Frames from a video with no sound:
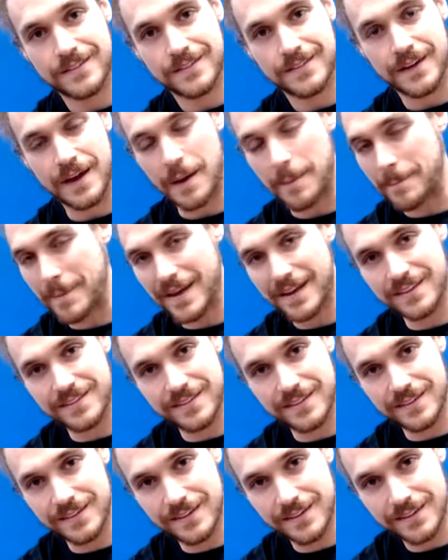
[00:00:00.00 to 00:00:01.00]

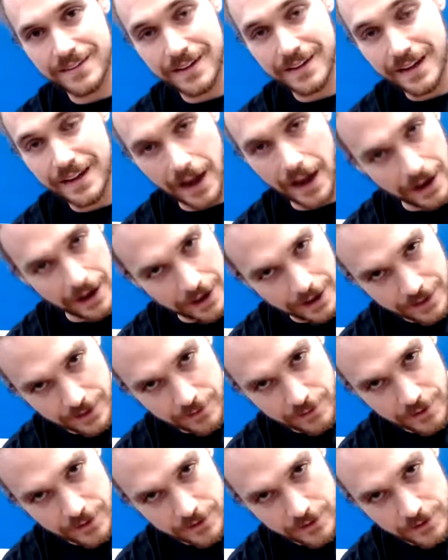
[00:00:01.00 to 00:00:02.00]
amazing kayak
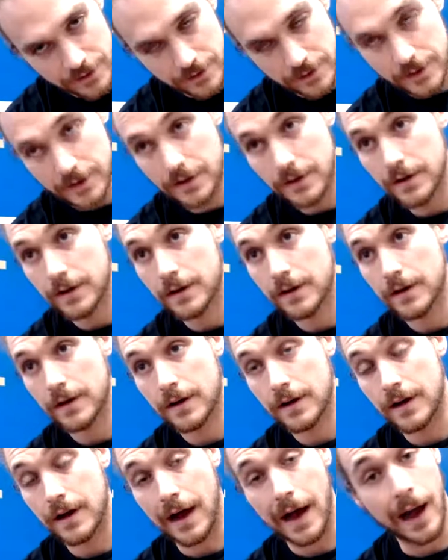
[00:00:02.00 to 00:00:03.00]
adventure?
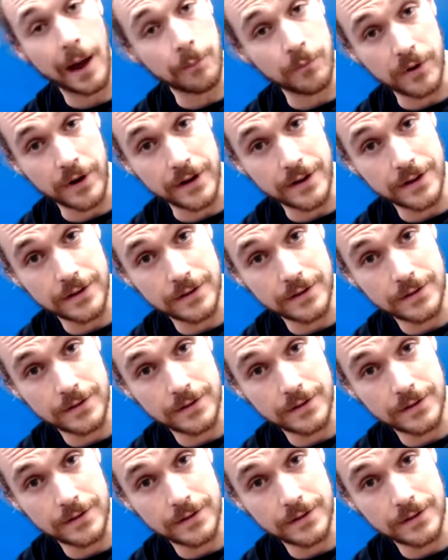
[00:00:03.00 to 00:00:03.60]
I'm ready.